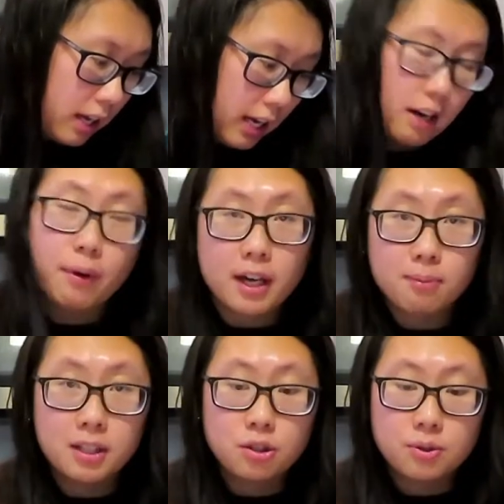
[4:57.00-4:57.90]
and it
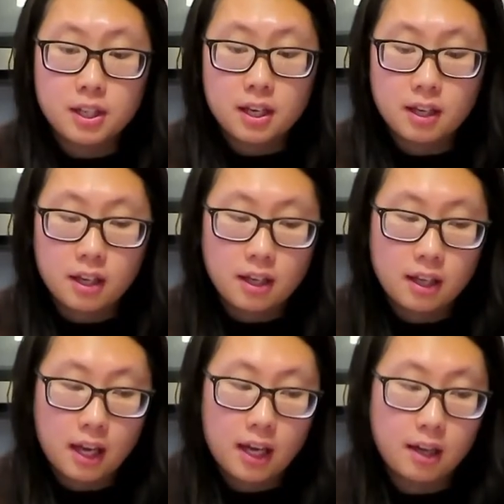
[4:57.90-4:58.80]
recommends using
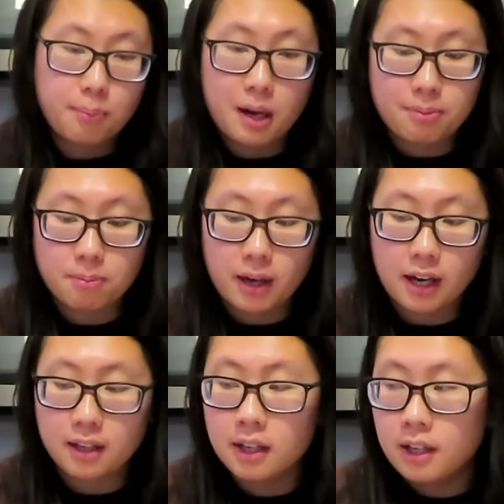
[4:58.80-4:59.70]
a piping
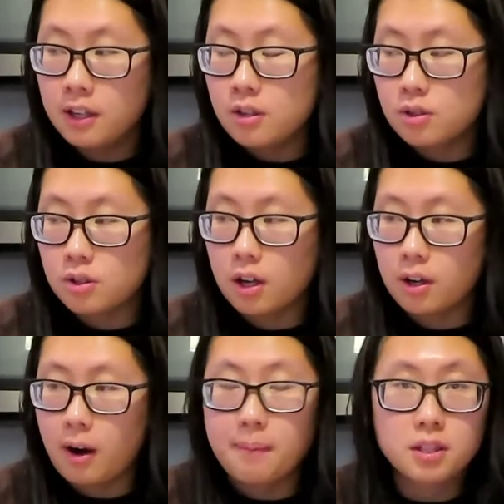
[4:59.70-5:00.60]
bag. So
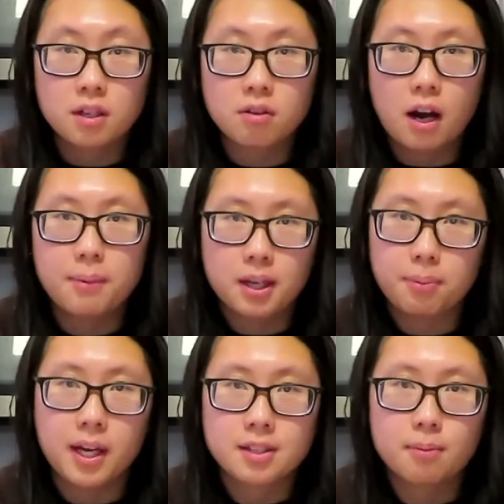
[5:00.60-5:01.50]
I'm just gonna grab like a
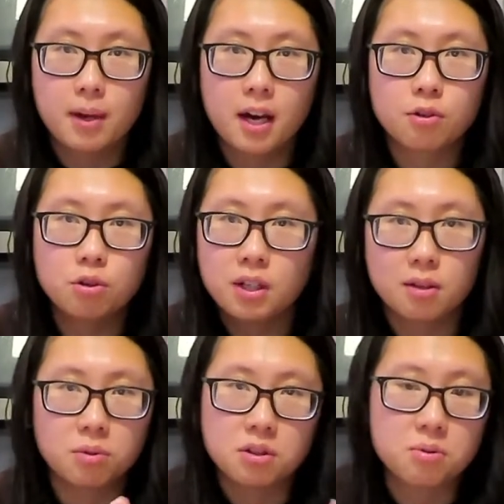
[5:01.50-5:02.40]
plastic bag real quick
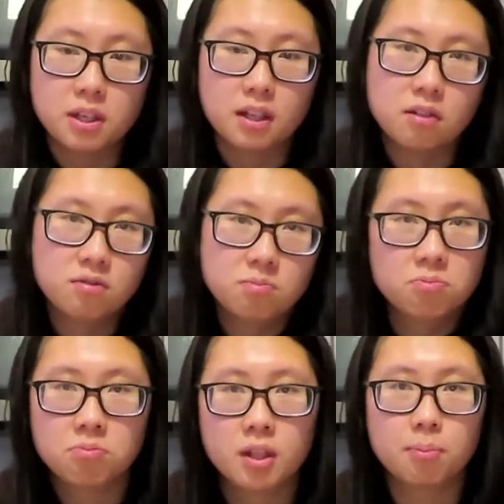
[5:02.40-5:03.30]
and we'll use that
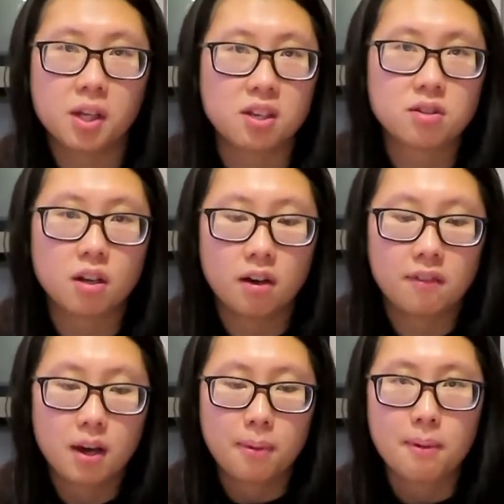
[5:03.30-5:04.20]
in place of a